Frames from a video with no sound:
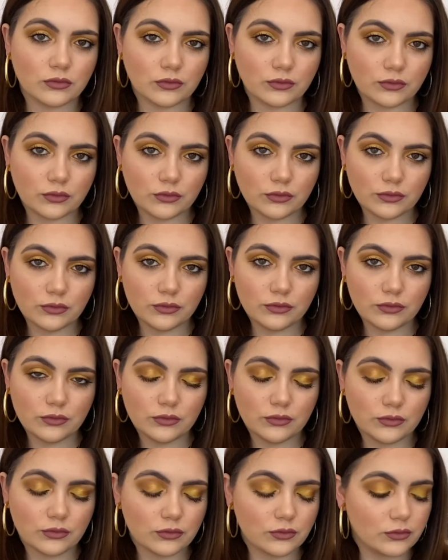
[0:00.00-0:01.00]
guys, so
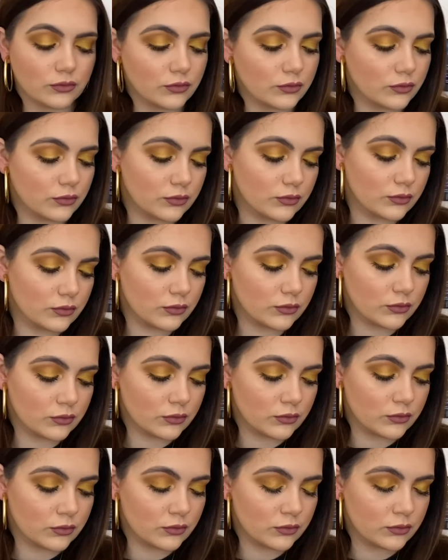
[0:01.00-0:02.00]
that's the final
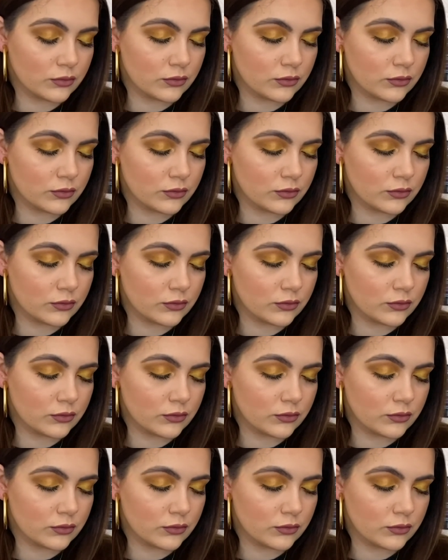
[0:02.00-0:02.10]
look.